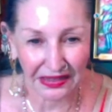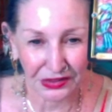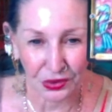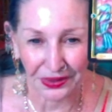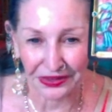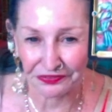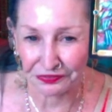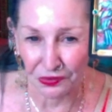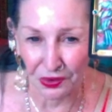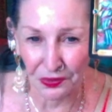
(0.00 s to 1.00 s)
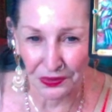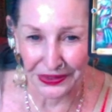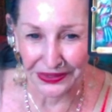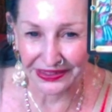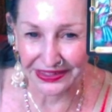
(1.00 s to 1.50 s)
Going
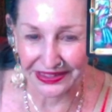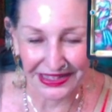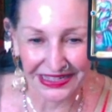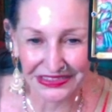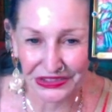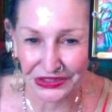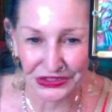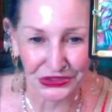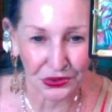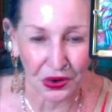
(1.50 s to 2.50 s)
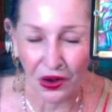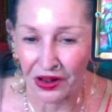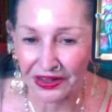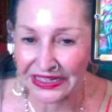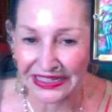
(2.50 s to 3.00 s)
forward, he's going to do
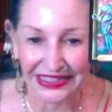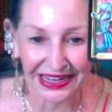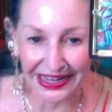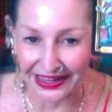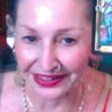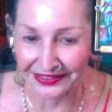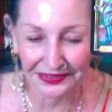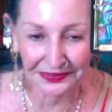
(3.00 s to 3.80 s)
all he can,